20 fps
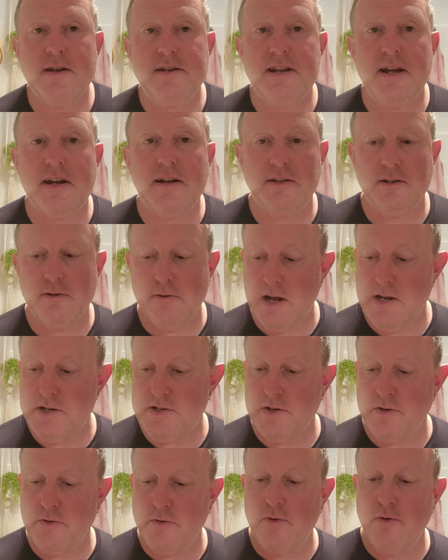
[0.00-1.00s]

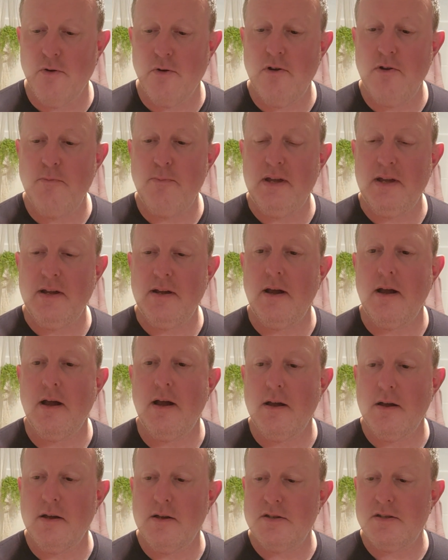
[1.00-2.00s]
Declaration
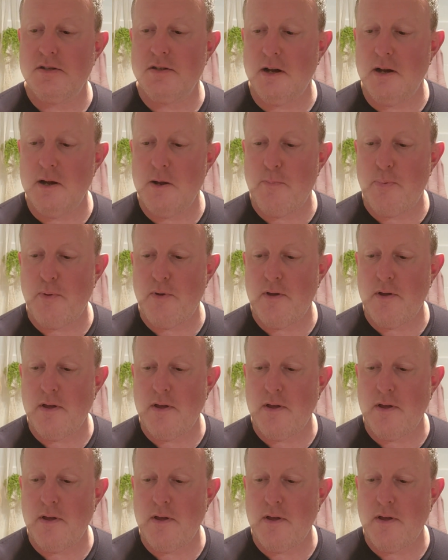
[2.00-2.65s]
Grooming soap,